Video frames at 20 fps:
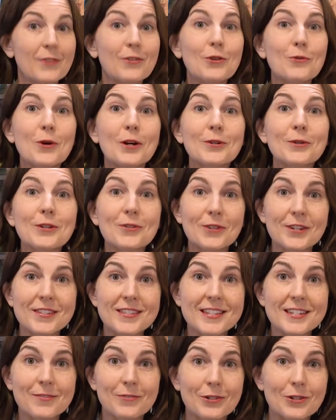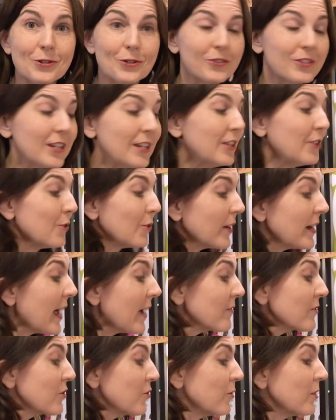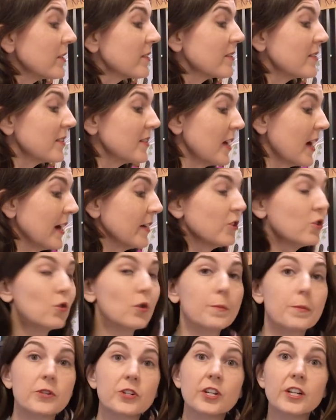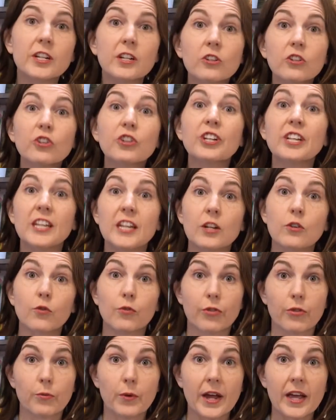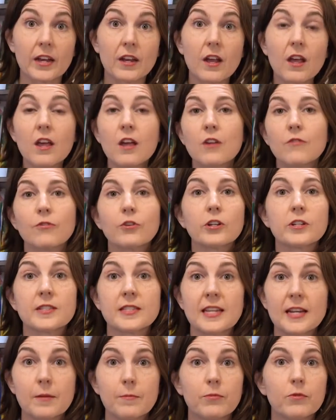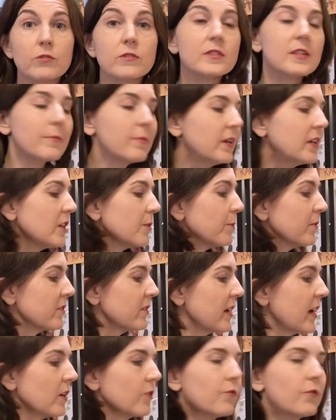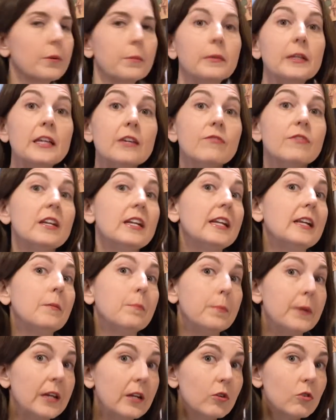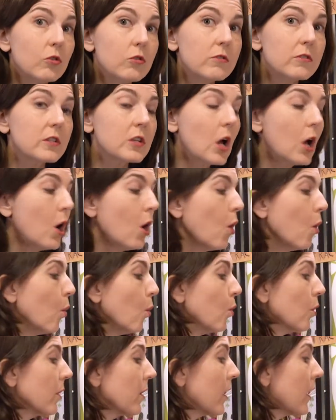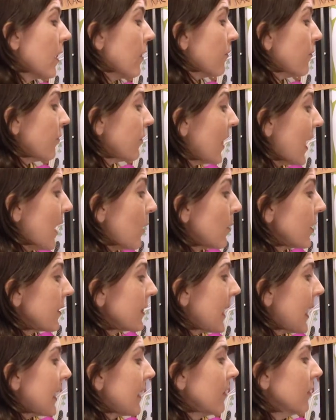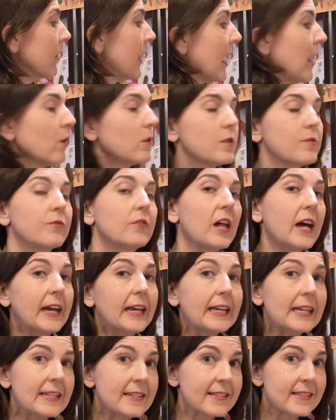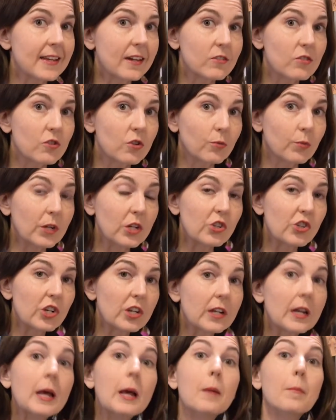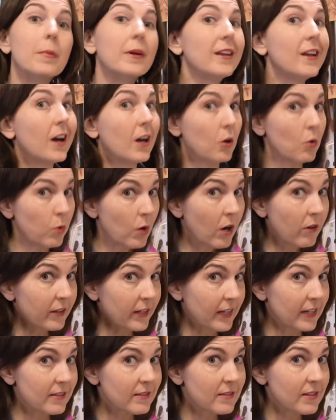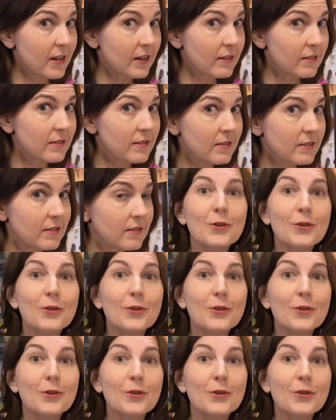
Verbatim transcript: If you want to increase the difficulty, you can have students design to a particular need or threat. For example, something to protect from leaf-eating beetles, or a flower that allows flying insects to reach it but not crawling insects.